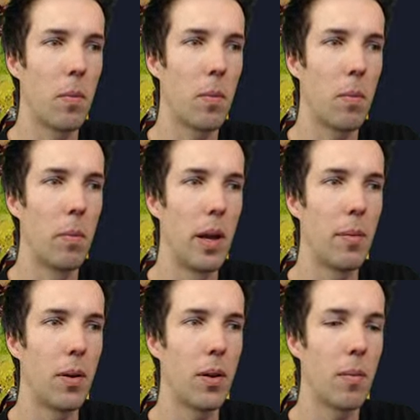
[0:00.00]

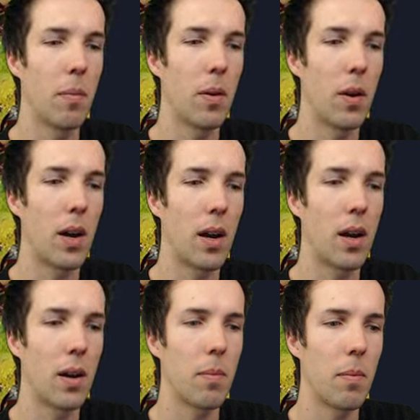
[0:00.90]
maybe,
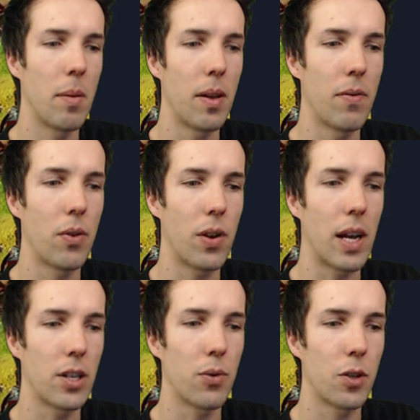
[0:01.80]
uh, maybe if you
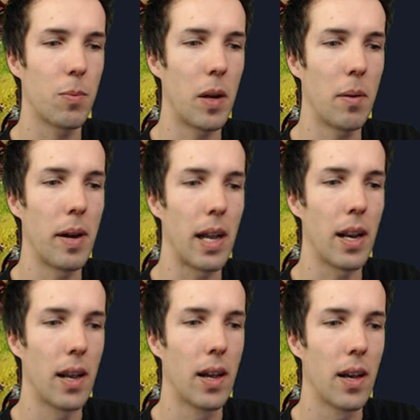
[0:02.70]
cancel a spearman
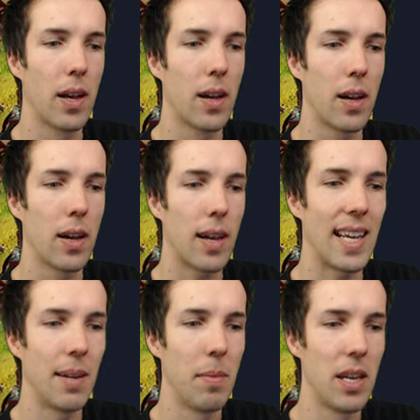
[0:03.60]

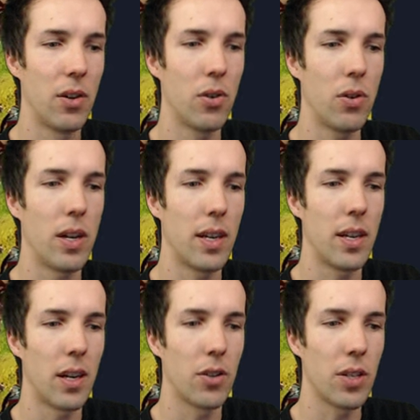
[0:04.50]
in the middle, it
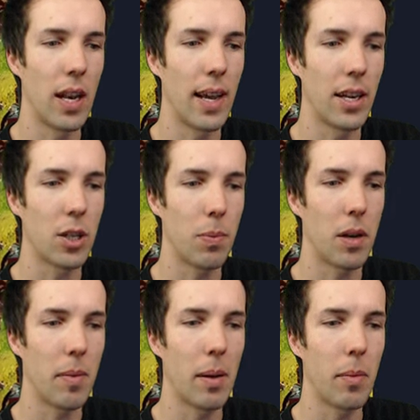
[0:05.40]
does the latest
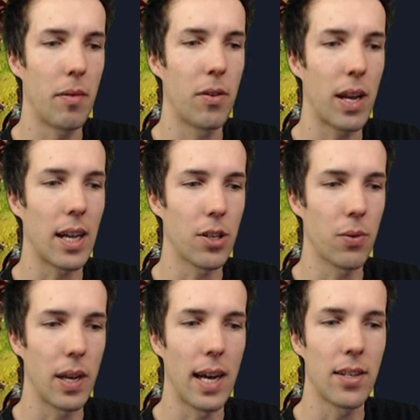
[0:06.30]
spearman, but if you cancel
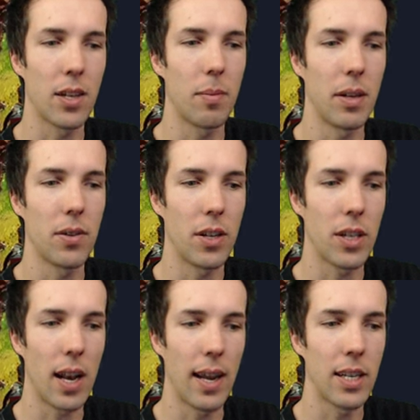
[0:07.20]
a knight in the middle, it does
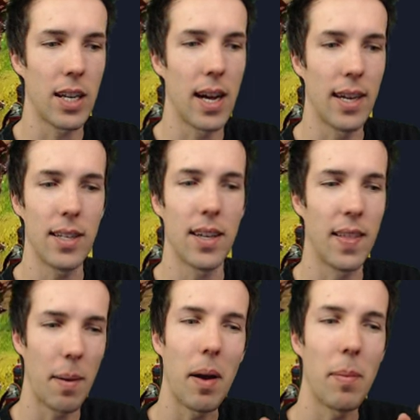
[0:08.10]
the latest knight.
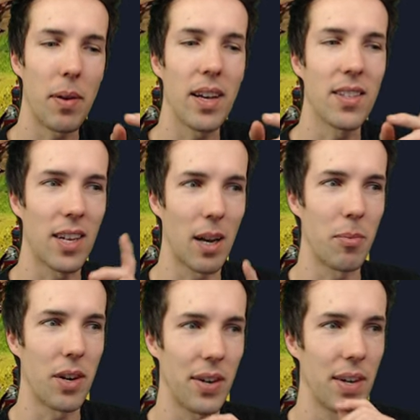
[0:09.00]
That might be it,
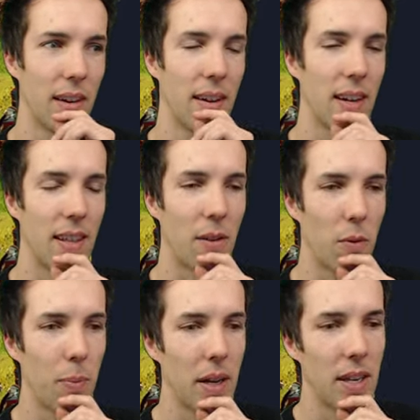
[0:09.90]
Talabrel. That
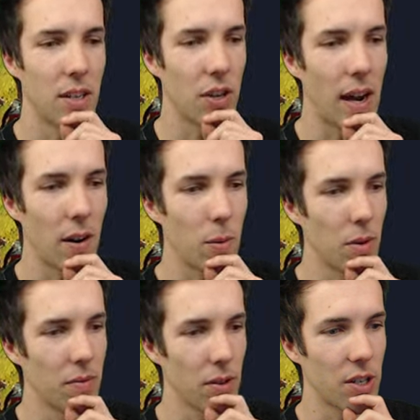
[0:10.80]
would be
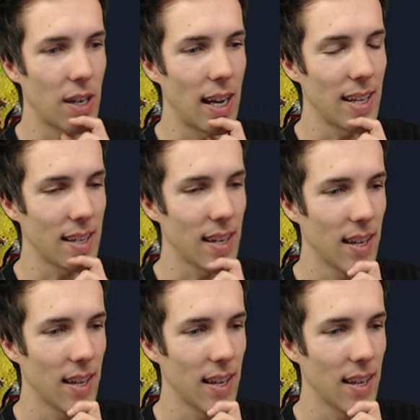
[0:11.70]
desirable functionality.